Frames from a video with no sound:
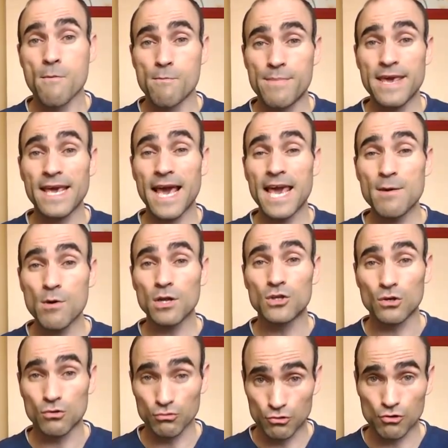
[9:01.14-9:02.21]
being able
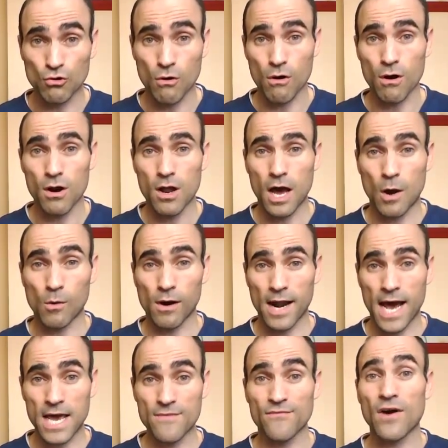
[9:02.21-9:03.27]
to control our
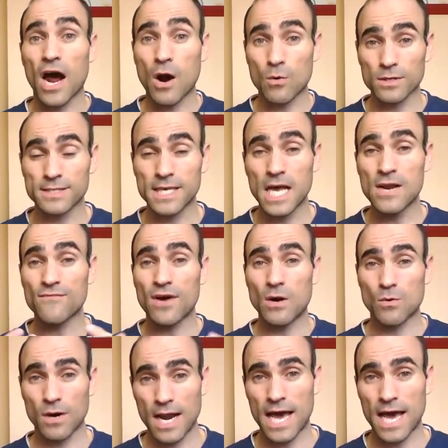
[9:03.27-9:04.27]
life, ourselves, our